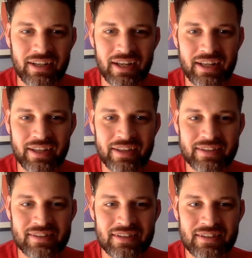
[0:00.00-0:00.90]

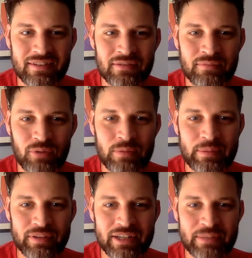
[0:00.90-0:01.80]
Uh, more
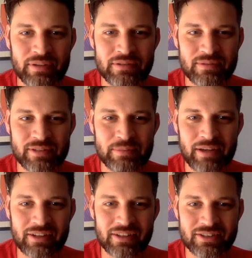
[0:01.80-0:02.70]
people need to put
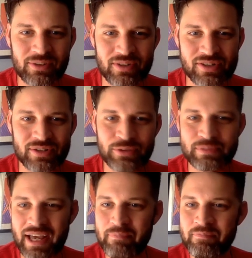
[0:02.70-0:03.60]
respect on Tony
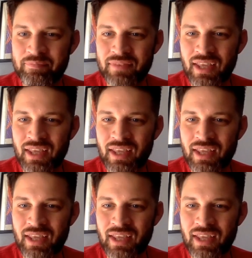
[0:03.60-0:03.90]
Shalhoub's name.